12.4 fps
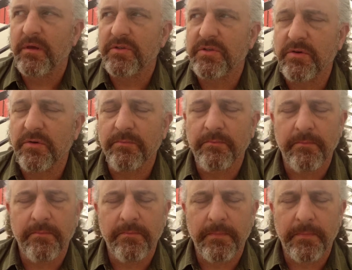So
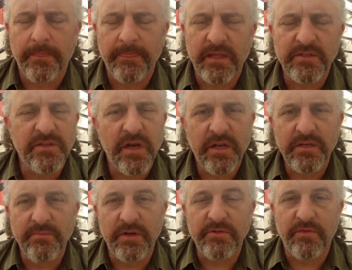that's not as
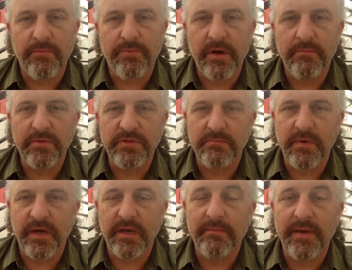much of a problem as you
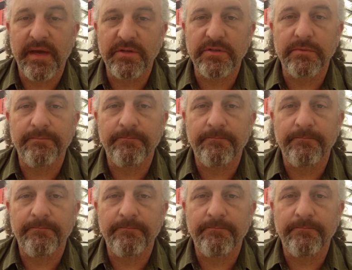might imagine.